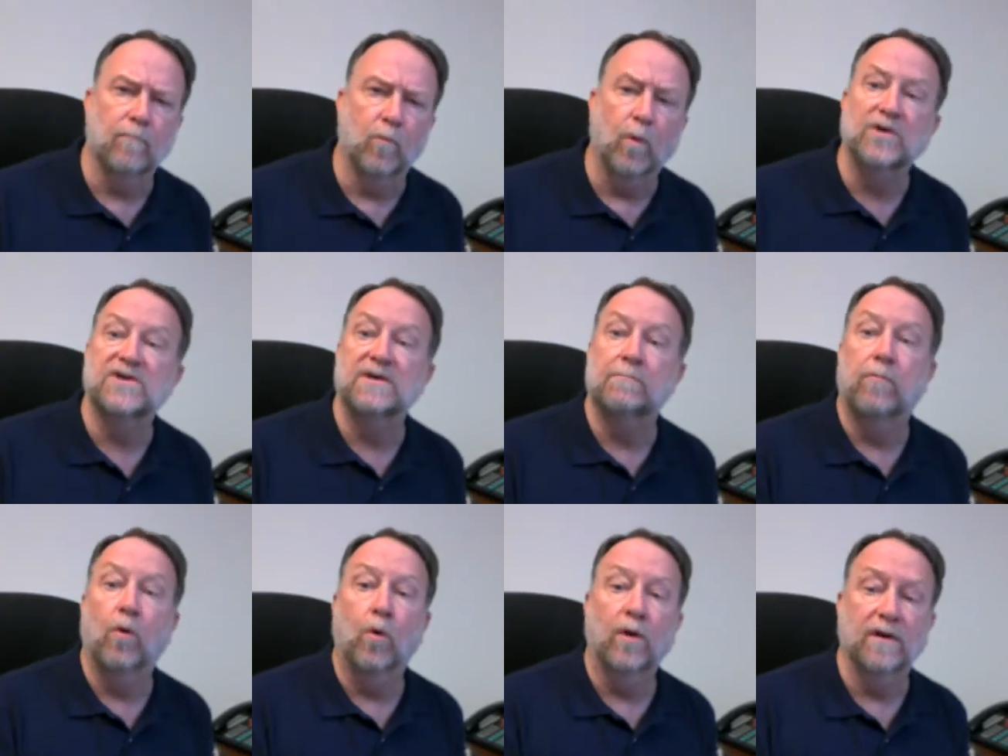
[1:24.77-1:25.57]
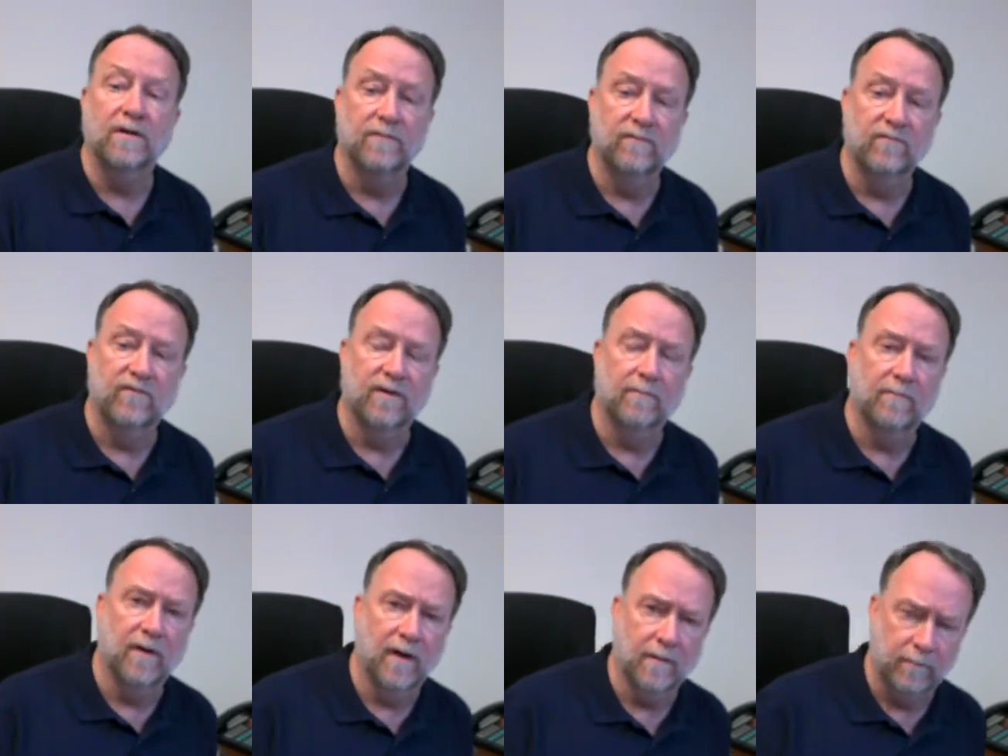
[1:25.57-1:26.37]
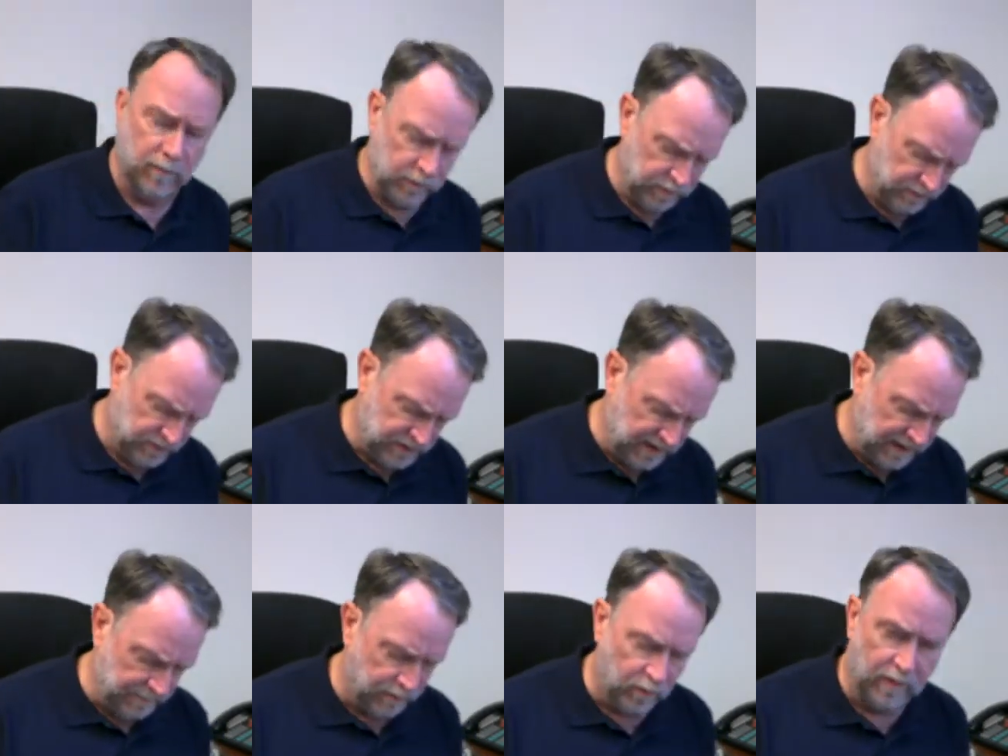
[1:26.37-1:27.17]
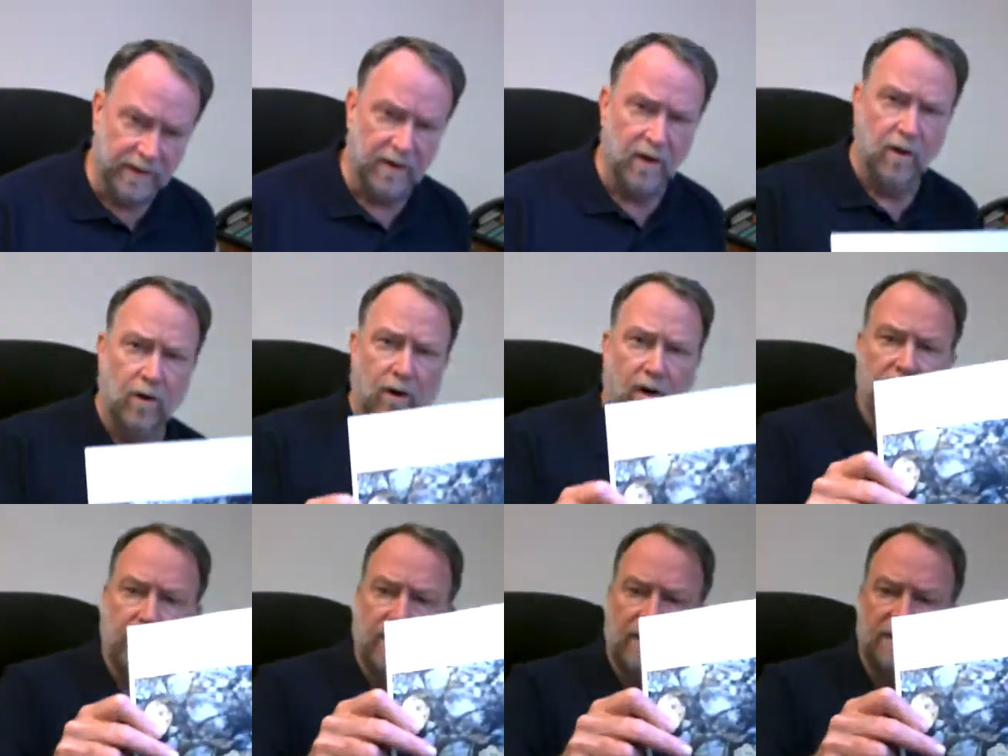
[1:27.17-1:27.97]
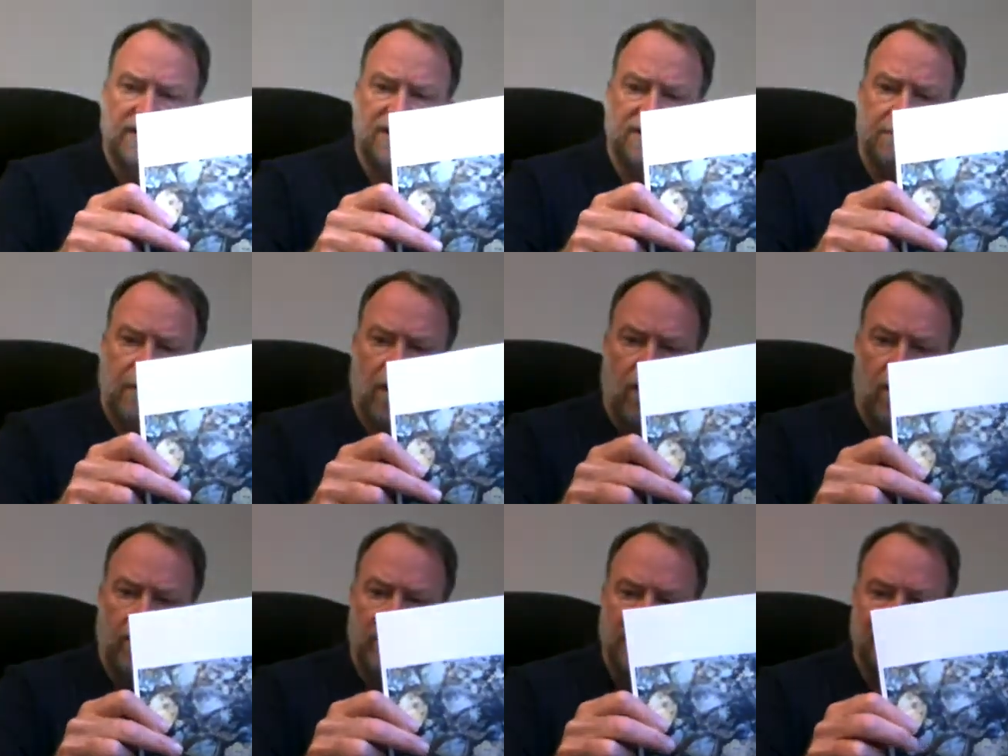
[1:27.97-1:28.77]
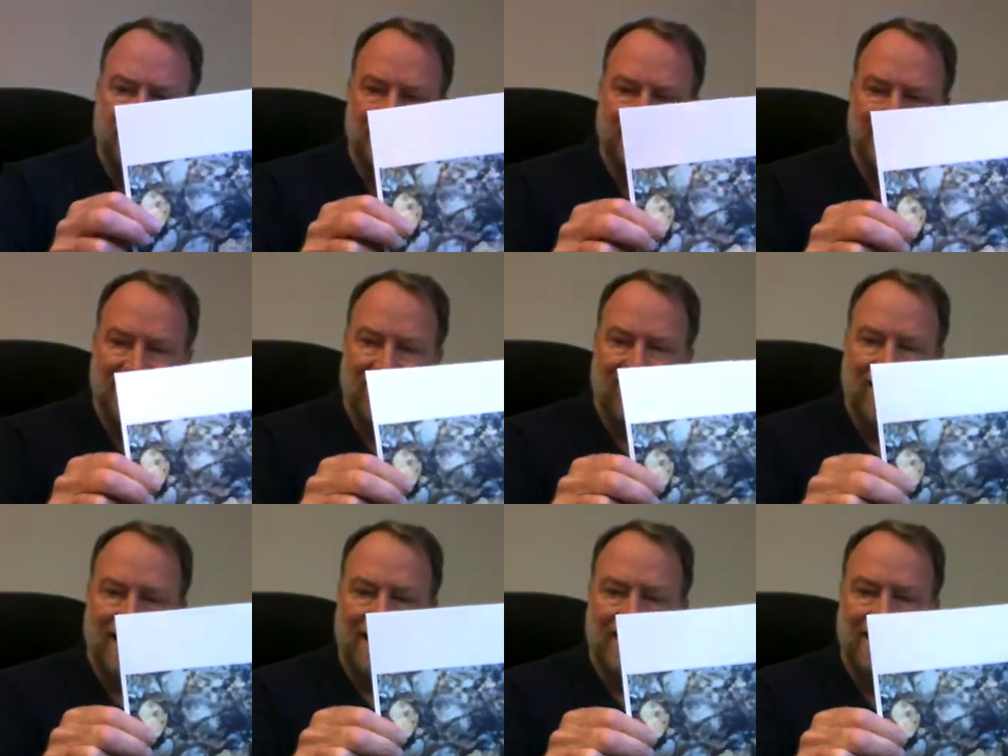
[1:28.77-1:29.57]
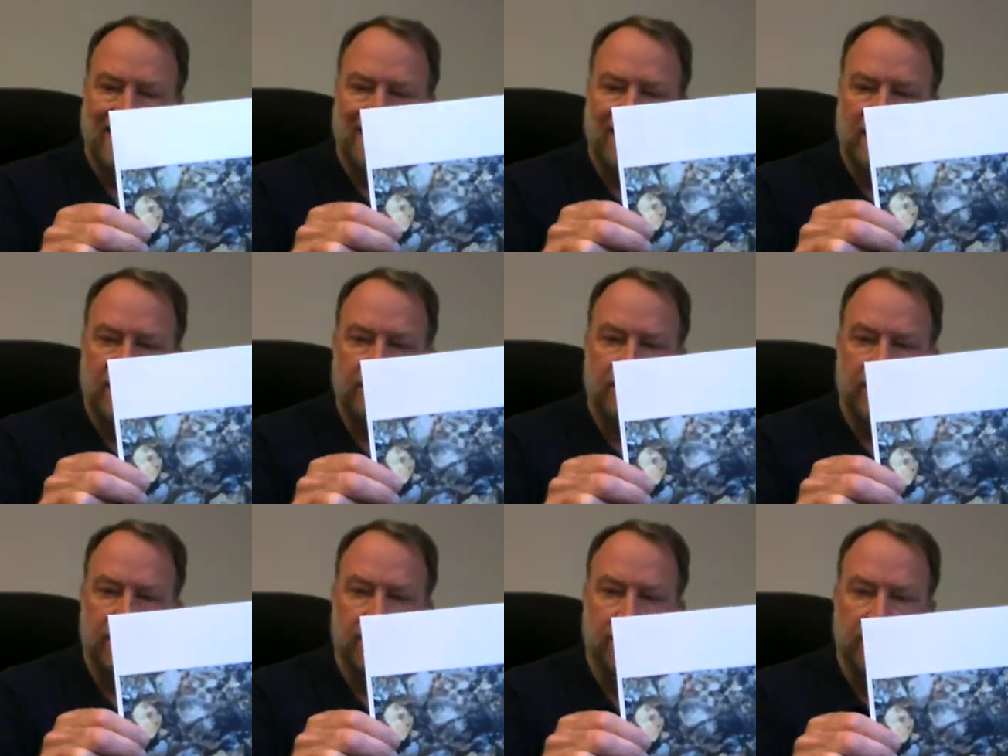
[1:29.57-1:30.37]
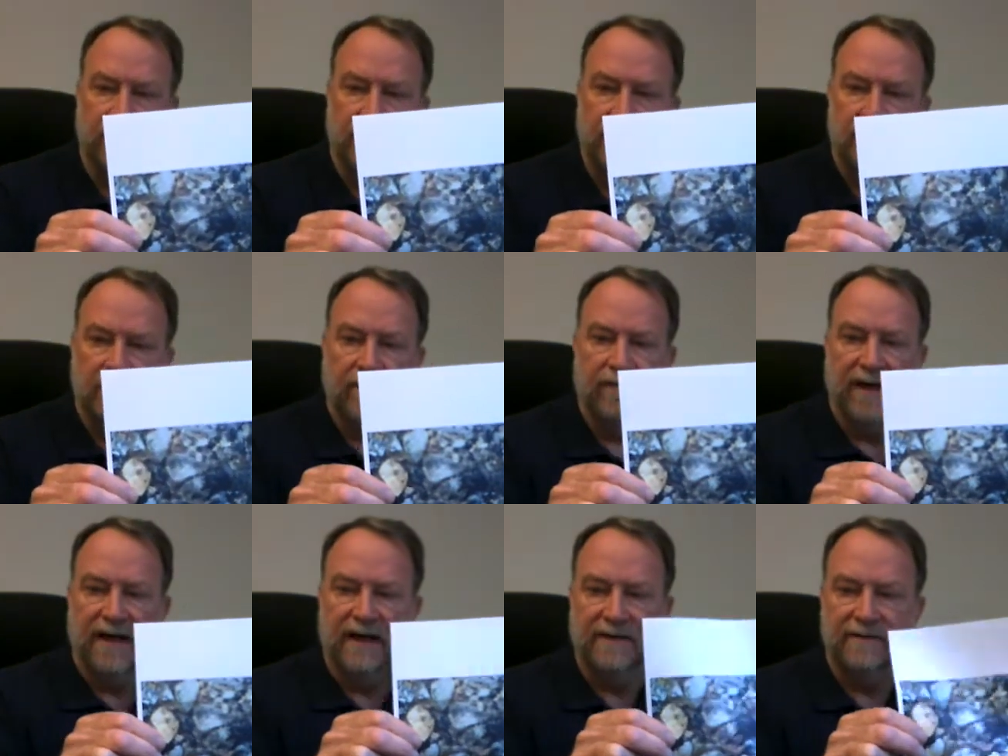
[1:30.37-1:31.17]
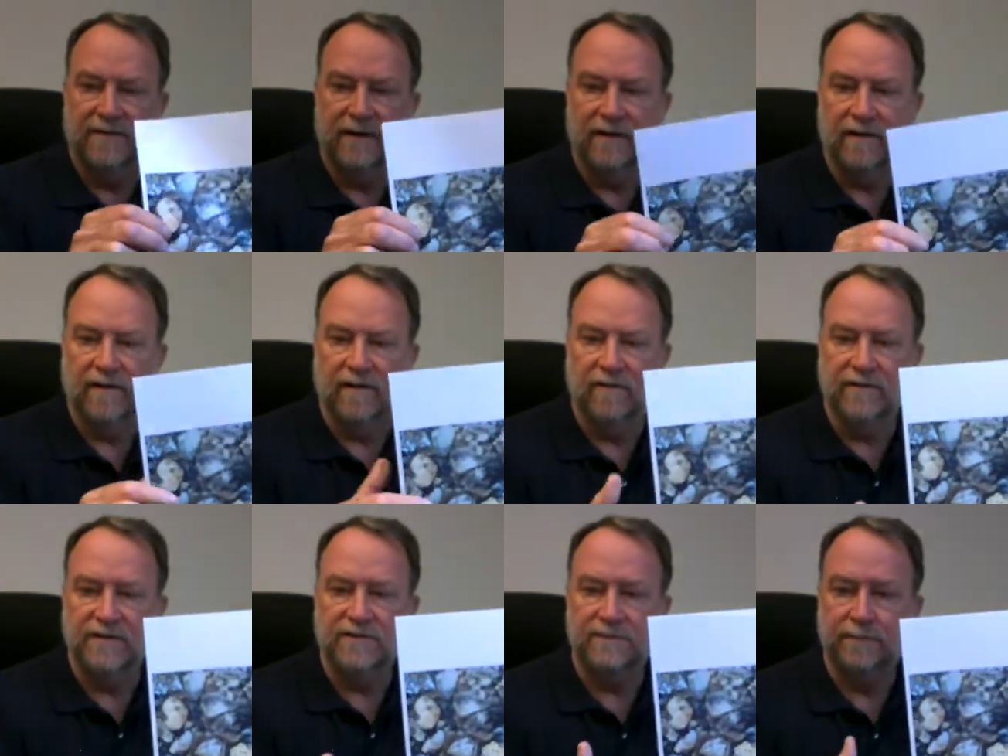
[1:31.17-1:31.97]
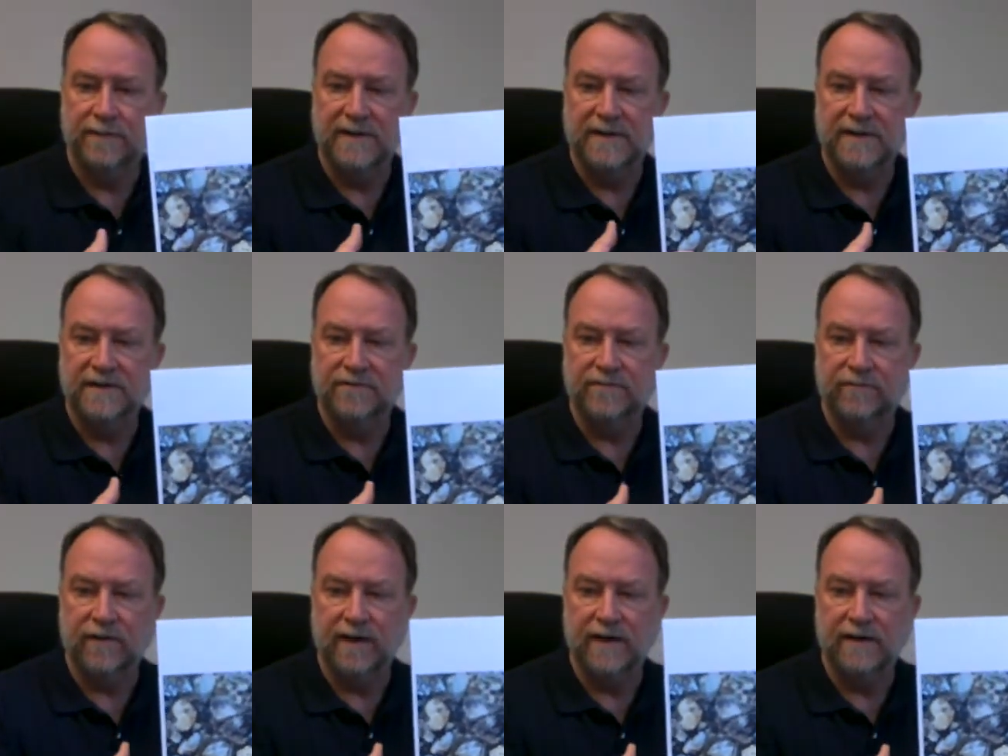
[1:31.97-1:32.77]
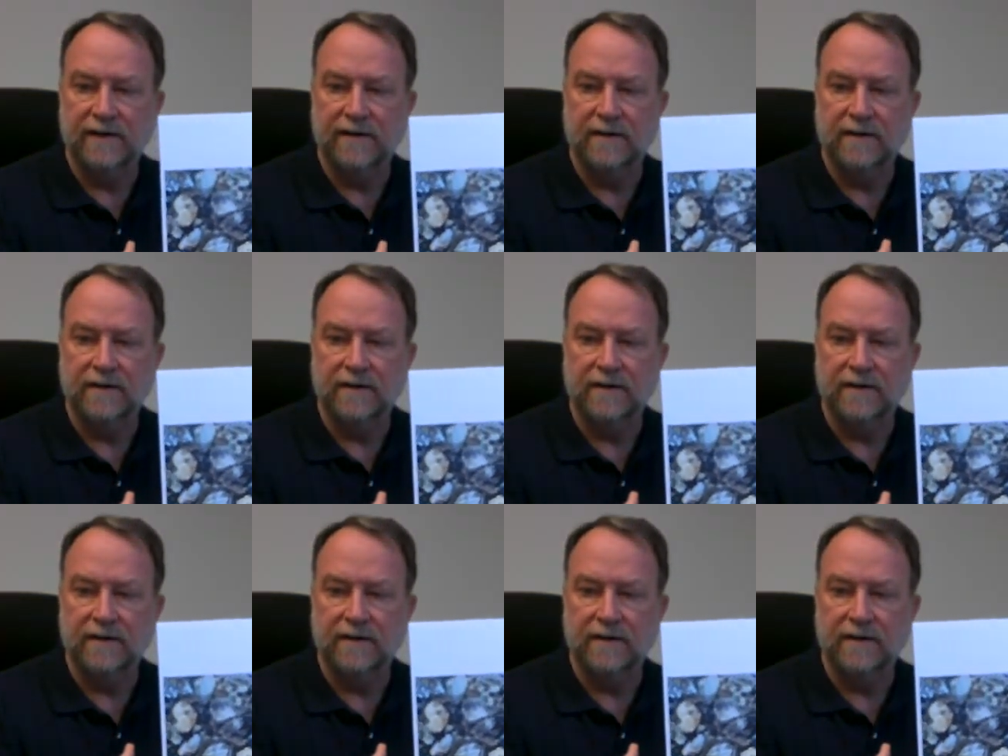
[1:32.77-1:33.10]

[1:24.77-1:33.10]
what's important from a pollutant standpoint are the really small pieces. Now, I can tell you that this piece right